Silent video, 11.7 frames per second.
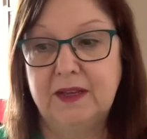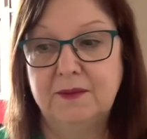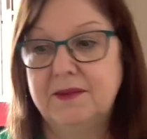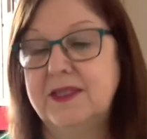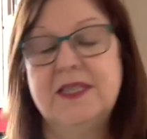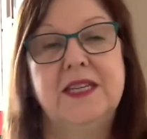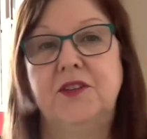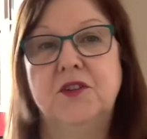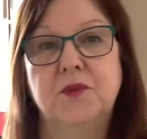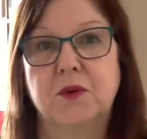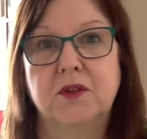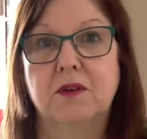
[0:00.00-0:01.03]
knitting
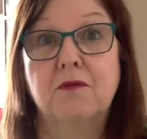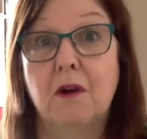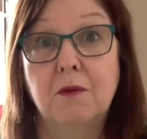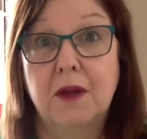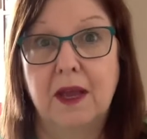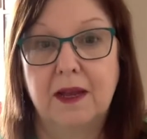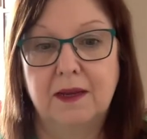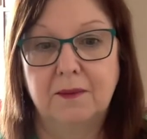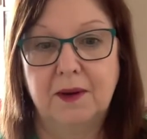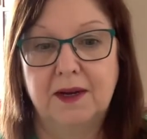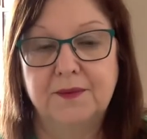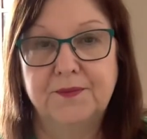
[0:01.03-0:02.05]
just wasn't growing
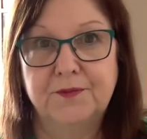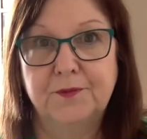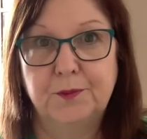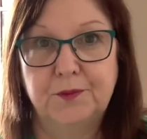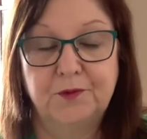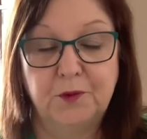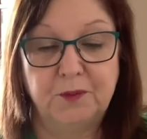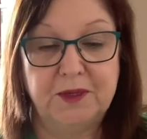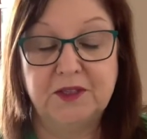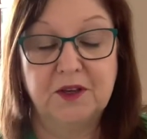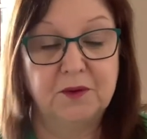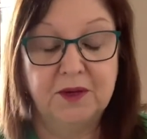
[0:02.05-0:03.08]
anywhere for me.
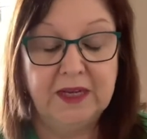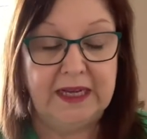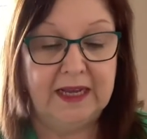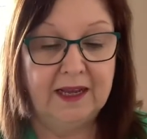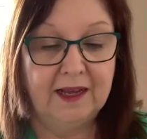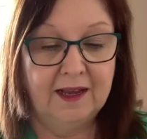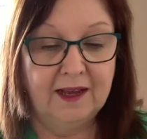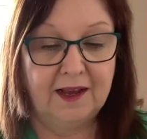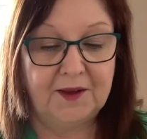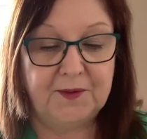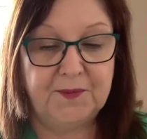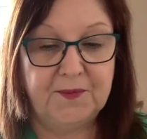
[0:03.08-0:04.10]
So
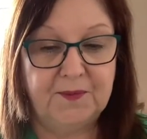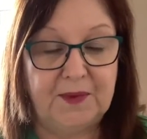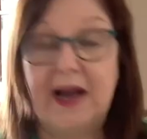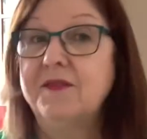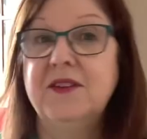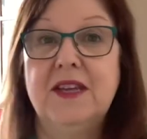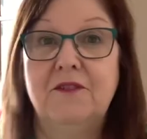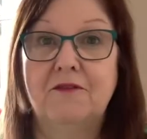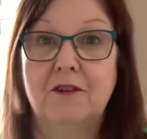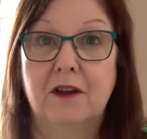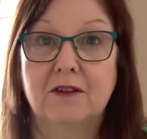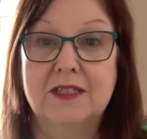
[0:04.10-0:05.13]
I haven't knit
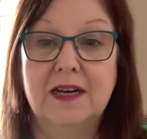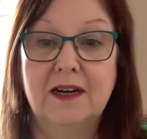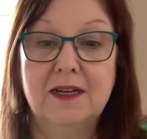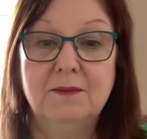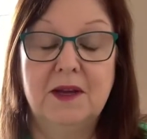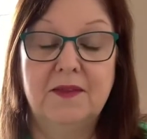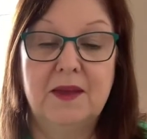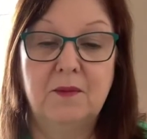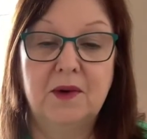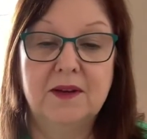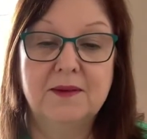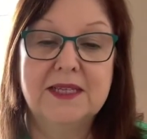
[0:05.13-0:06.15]
for a long time. And then
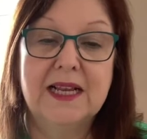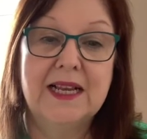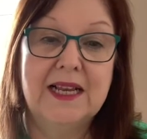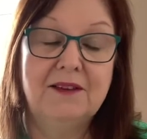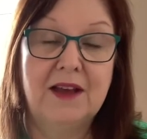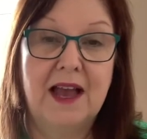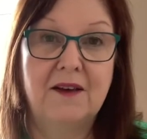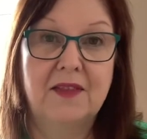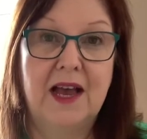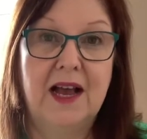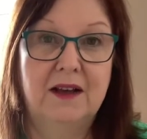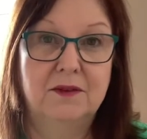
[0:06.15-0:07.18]
when I was clearing out the
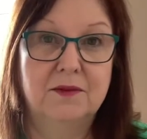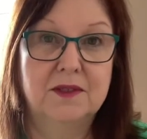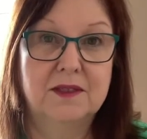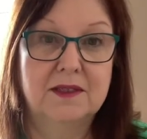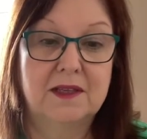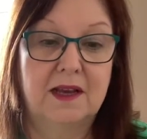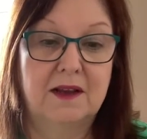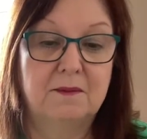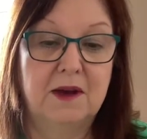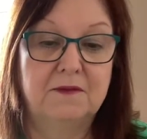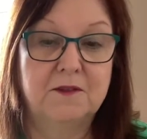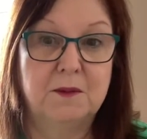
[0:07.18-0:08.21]
house
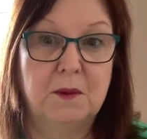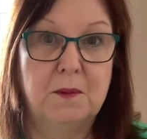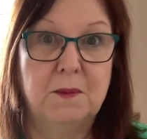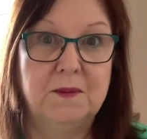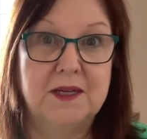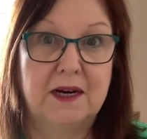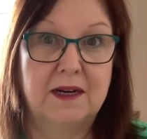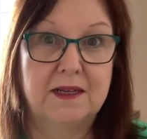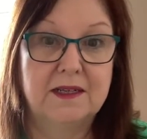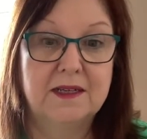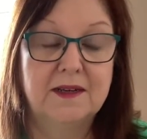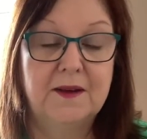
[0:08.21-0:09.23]
after my mum
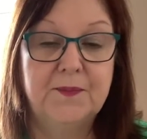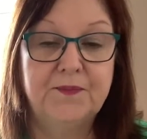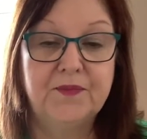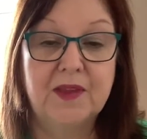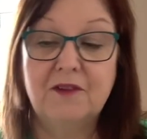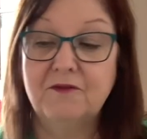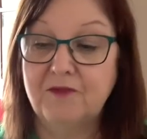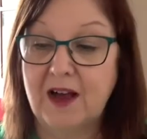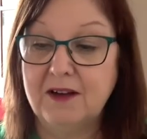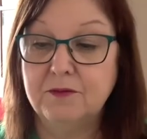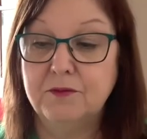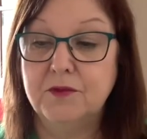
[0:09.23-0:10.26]
died, I
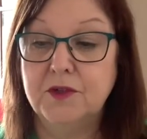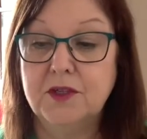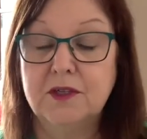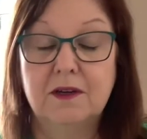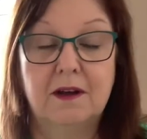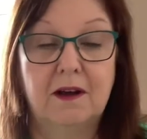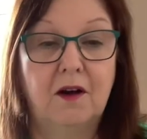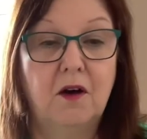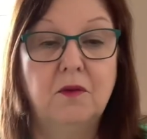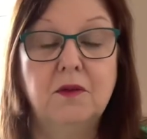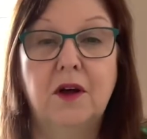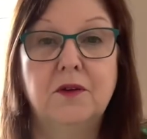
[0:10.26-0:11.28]
found a
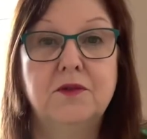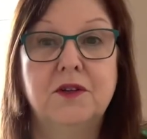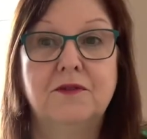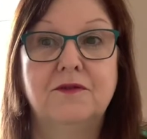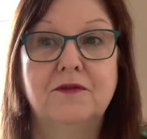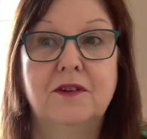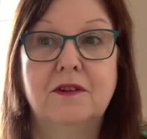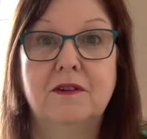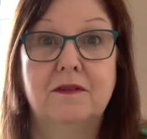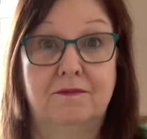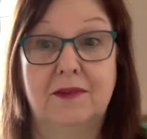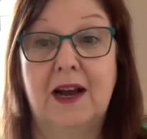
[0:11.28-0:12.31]
whole load of
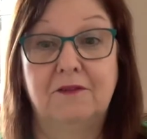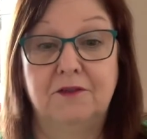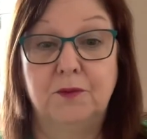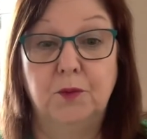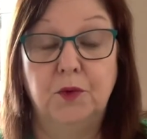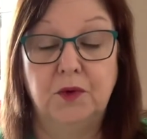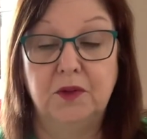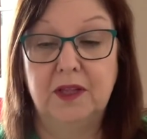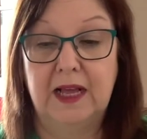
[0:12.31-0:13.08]
Aran wool